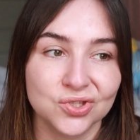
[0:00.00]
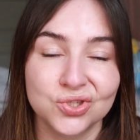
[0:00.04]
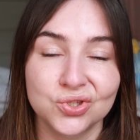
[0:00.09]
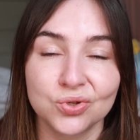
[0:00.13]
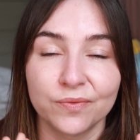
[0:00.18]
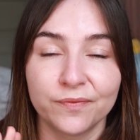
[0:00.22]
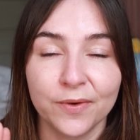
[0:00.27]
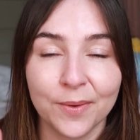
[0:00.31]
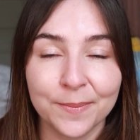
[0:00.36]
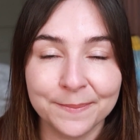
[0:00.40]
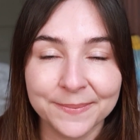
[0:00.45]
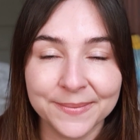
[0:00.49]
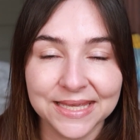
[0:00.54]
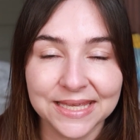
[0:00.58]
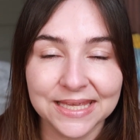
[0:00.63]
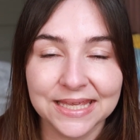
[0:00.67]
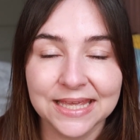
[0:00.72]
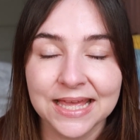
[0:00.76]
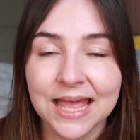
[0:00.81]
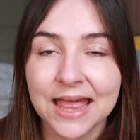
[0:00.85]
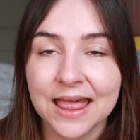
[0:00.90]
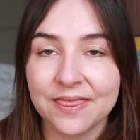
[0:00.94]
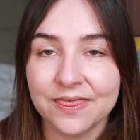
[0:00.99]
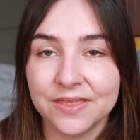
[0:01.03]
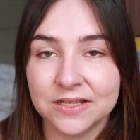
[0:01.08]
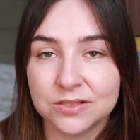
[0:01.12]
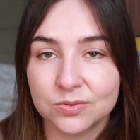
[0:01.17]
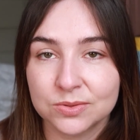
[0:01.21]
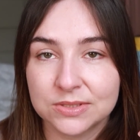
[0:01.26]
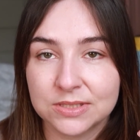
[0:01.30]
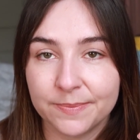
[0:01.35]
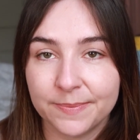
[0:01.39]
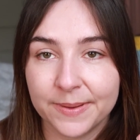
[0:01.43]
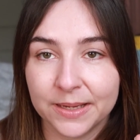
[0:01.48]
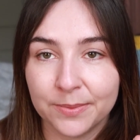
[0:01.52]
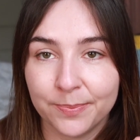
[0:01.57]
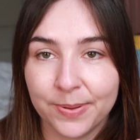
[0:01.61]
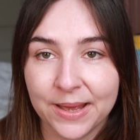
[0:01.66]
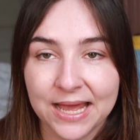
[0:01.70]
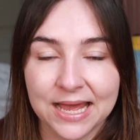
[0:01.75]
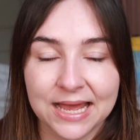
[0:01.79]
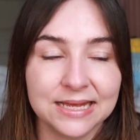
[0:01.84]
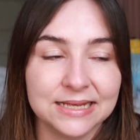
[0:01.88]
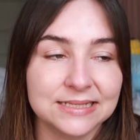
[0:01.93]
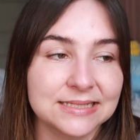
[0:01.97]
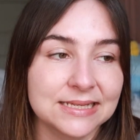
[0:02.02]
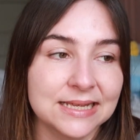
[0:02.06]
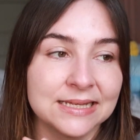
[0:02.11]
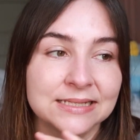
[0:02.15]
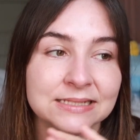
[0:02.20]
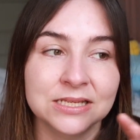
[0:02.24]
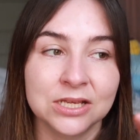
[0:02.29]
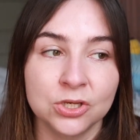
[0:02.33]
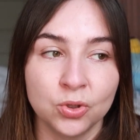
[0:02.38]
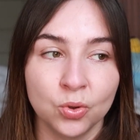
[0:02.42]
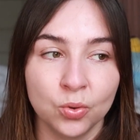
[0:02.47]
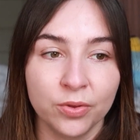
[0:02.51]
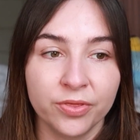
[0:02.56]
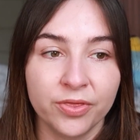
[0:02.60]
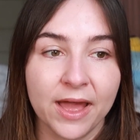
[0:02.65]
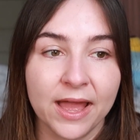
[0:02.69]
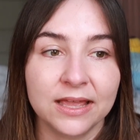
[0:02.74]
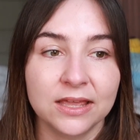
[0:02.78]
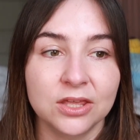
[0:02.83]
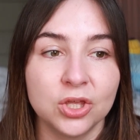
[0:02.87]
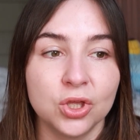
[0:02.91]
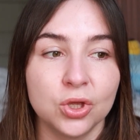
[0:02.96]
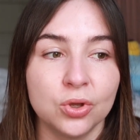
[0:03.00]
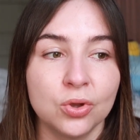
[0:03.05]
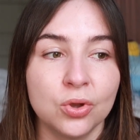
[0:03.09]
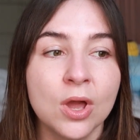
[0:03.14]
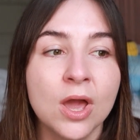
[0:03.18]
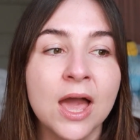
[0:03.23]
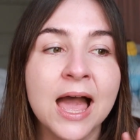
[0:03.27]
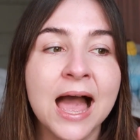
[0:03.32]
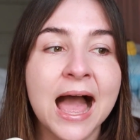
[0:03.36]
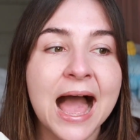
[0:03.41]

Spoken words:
So for me, this was a big pass. It's a no thank you.